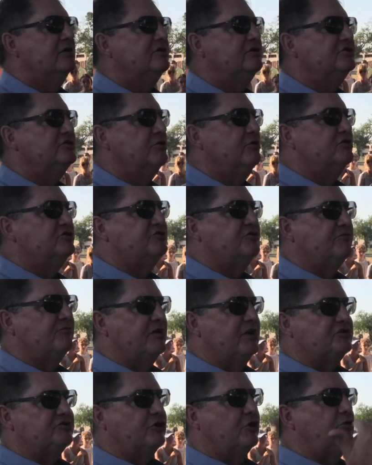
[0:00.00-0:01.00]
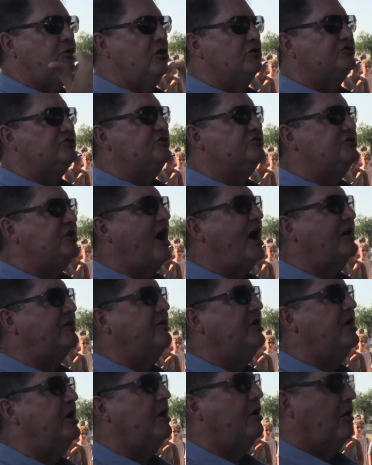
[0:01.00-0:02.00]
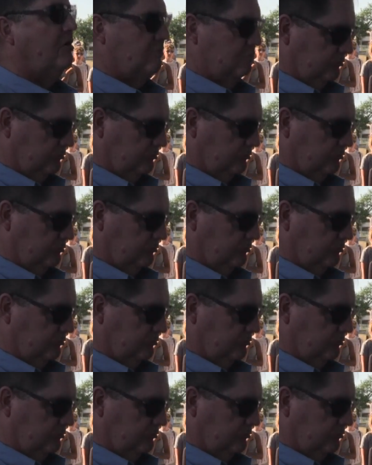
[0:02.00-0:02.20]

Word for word: So it's the it's the closest dock to here.